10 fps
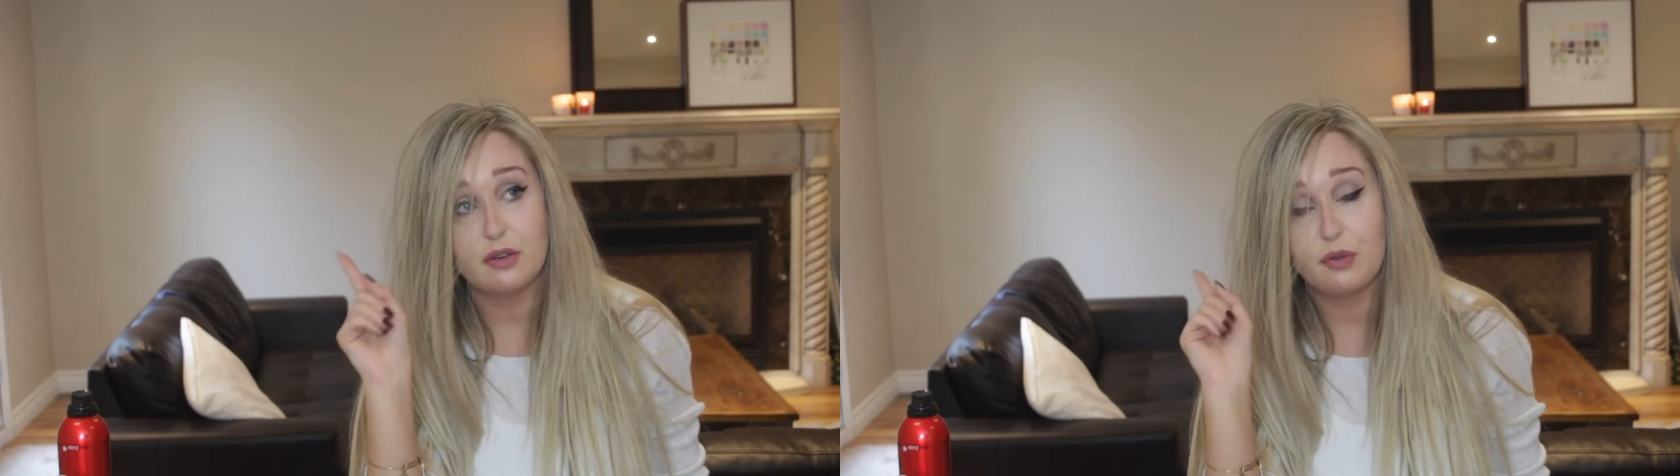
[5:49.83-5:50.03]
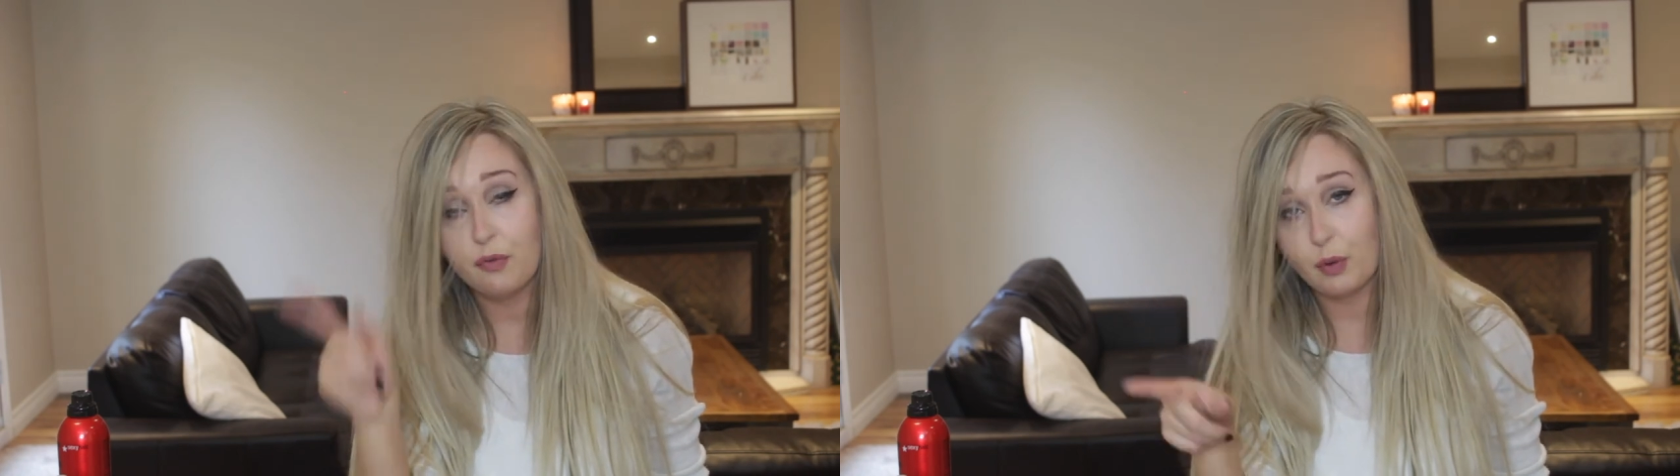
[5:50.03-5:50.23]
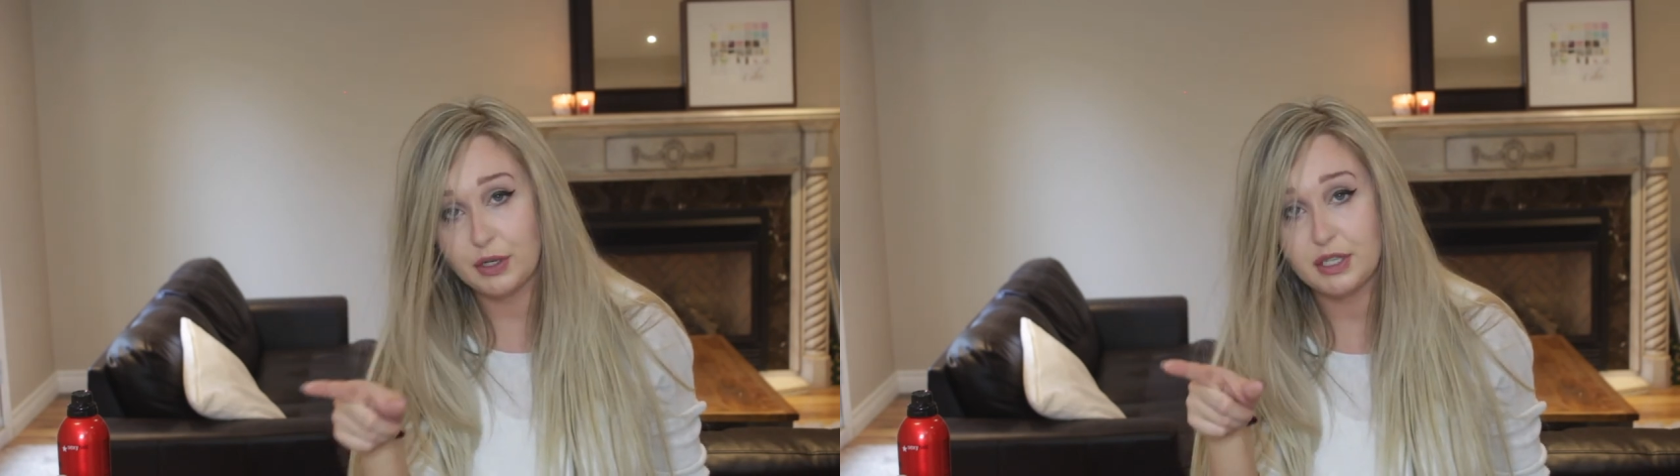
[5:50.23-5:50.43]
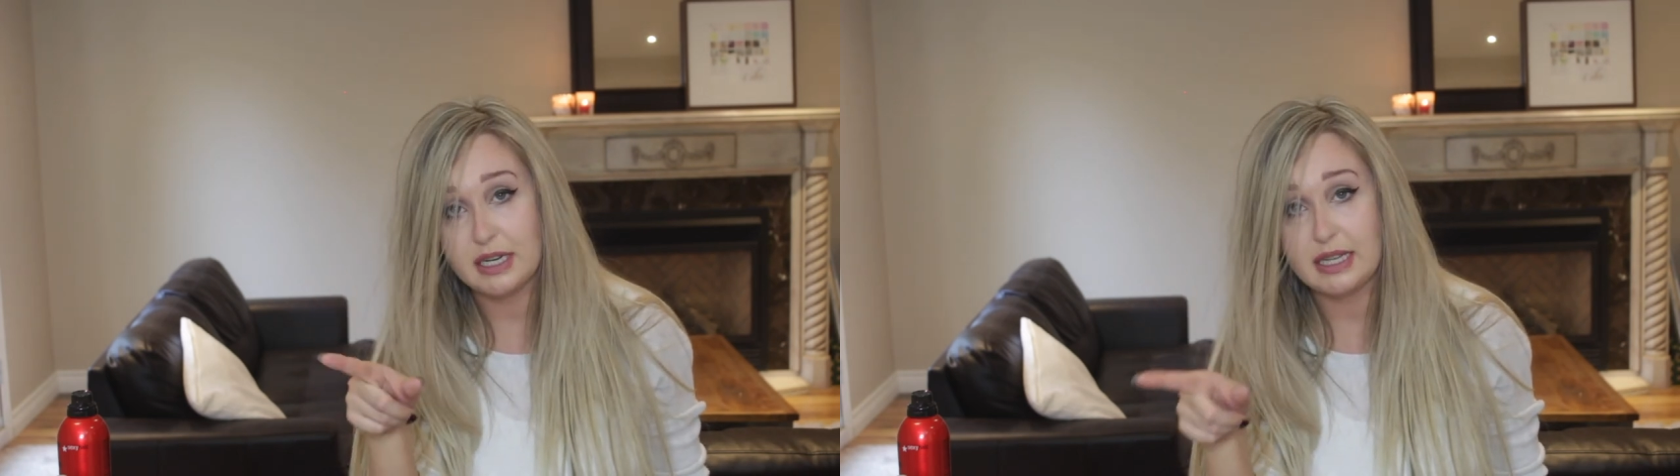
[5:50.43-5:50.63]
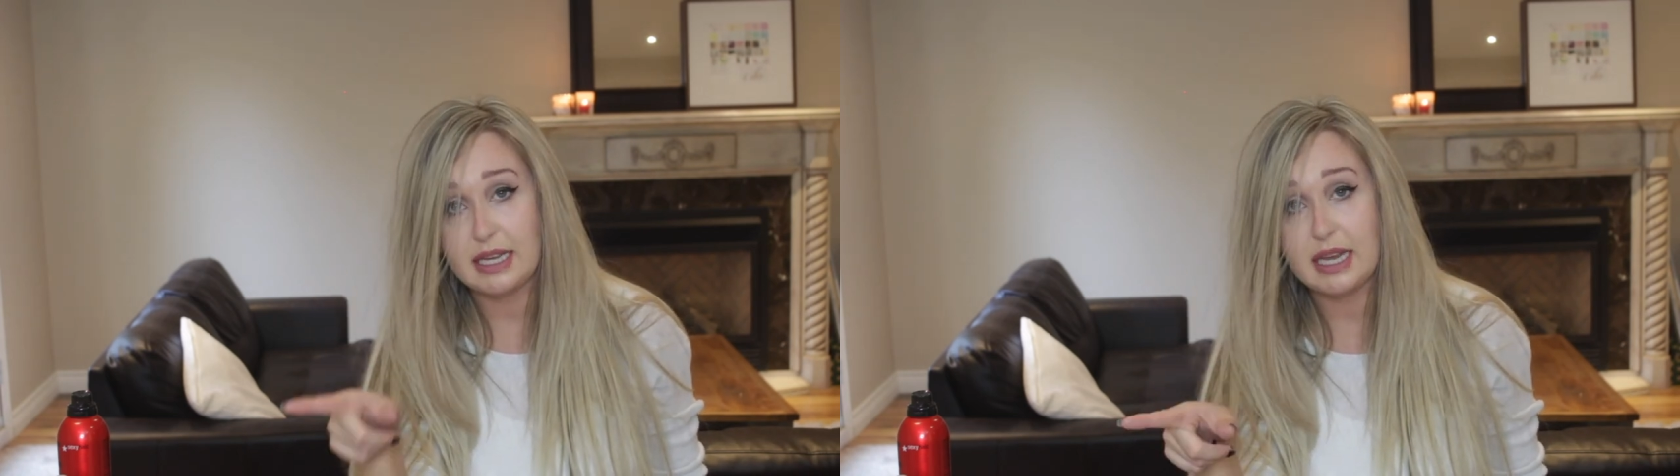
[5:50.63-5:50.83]

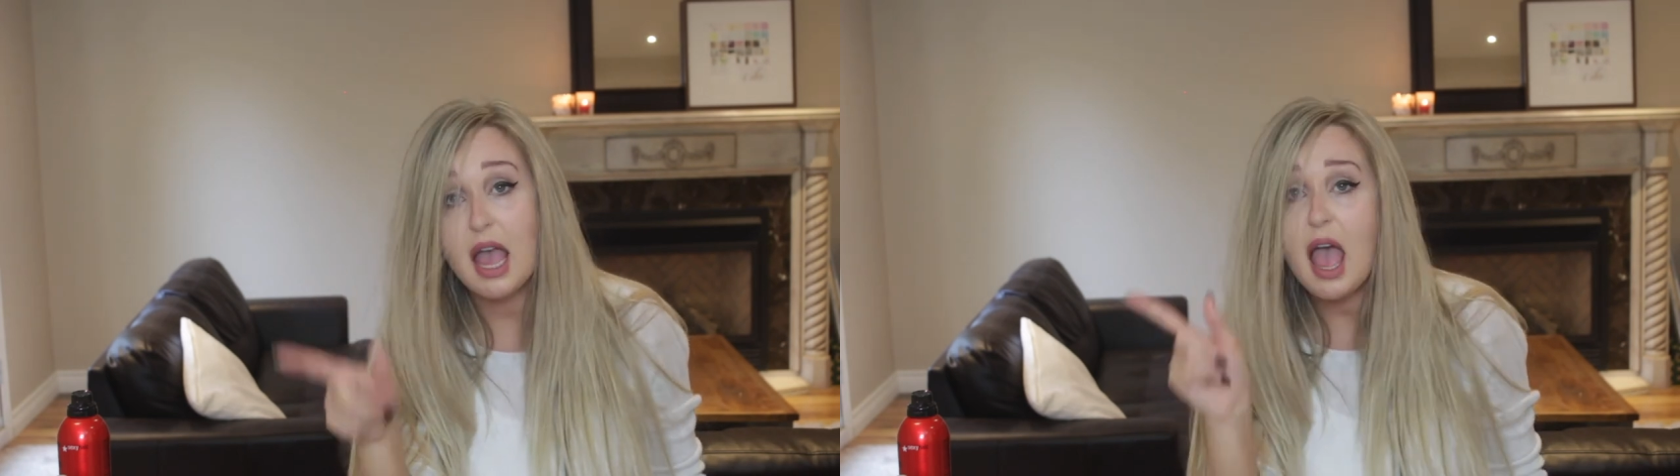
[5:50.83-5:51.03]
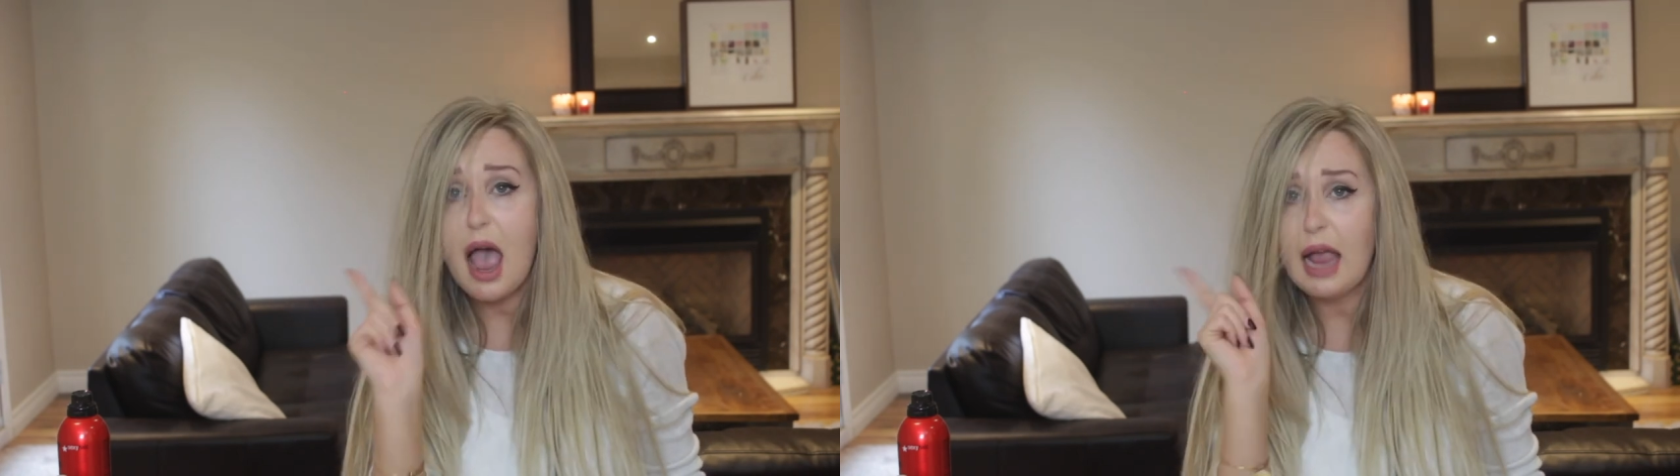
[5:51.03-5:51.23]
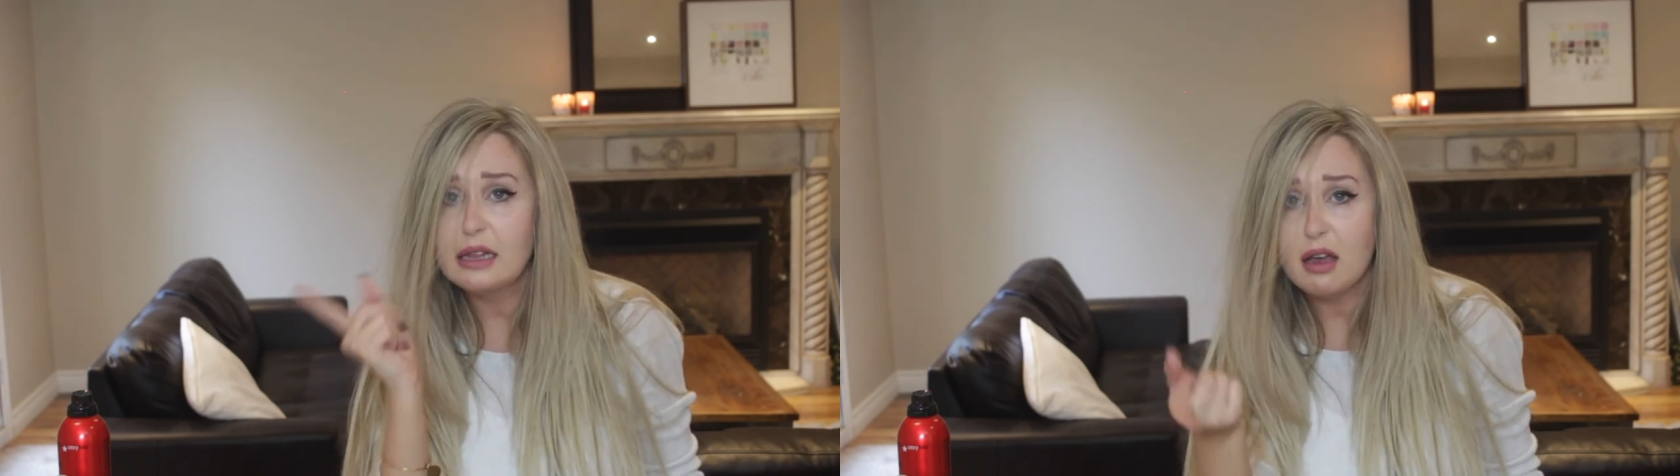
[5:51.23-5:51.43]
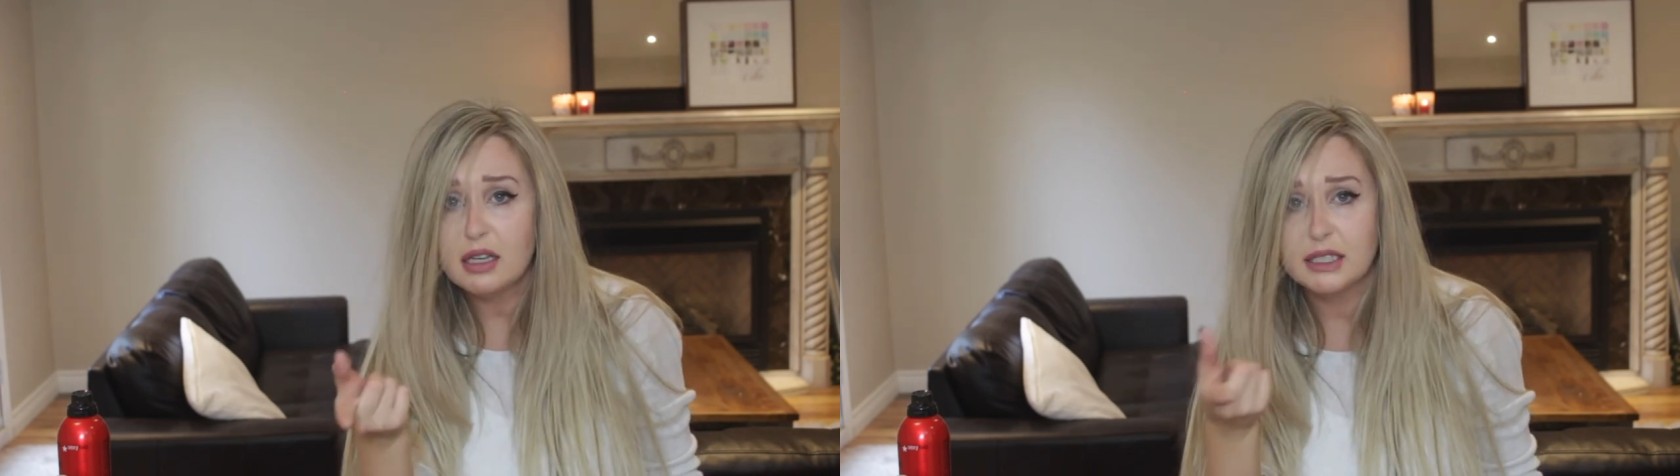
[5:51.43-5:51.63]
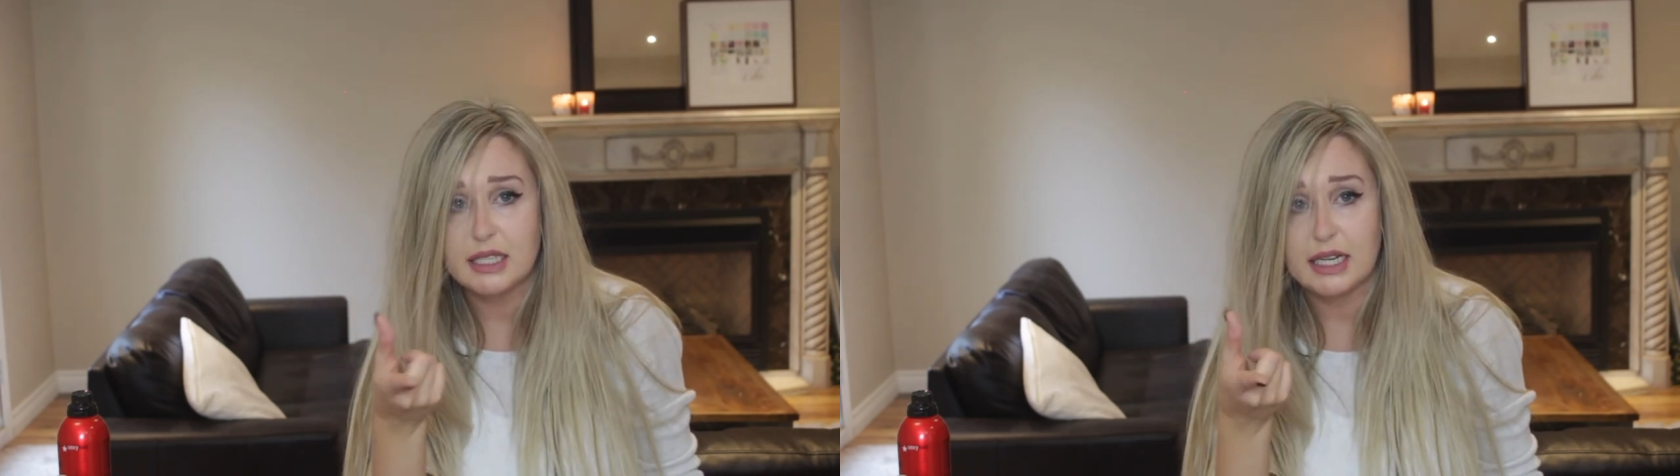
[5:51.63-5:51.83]
unfortunately I
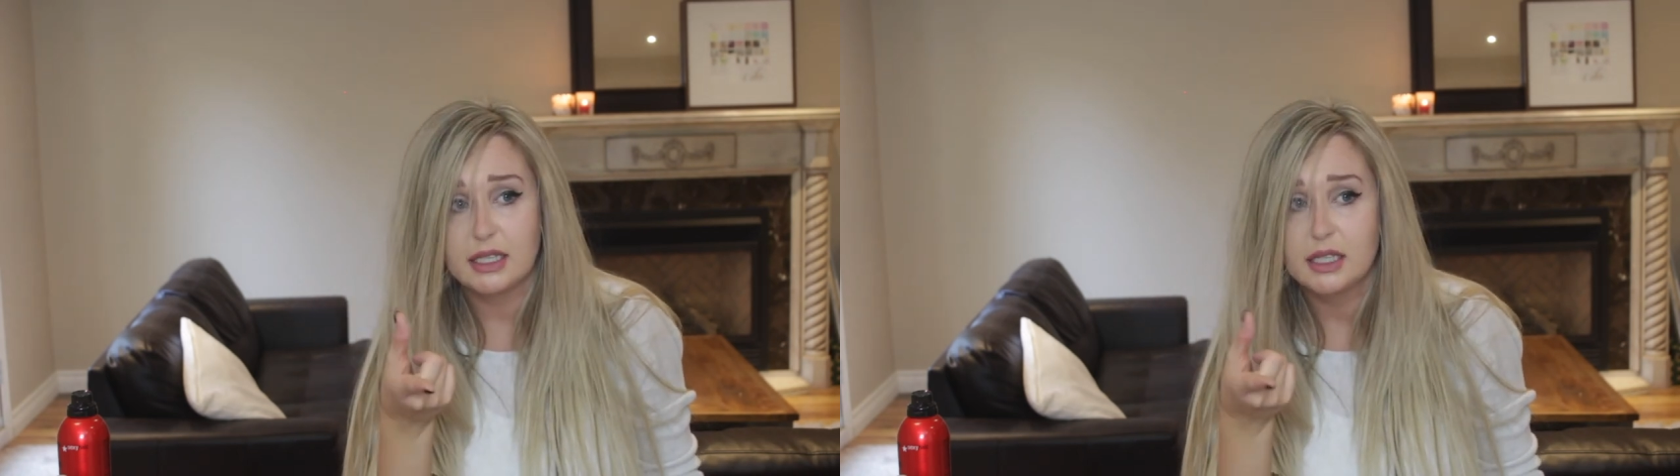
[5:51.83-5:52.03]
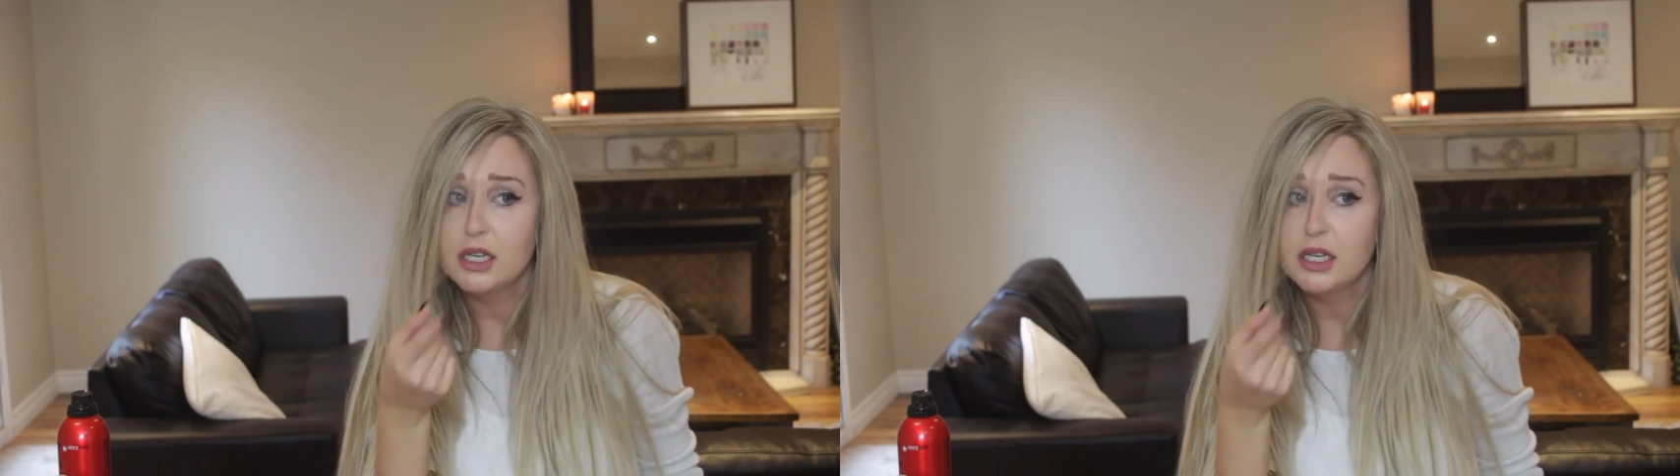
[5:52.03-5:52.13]
lost it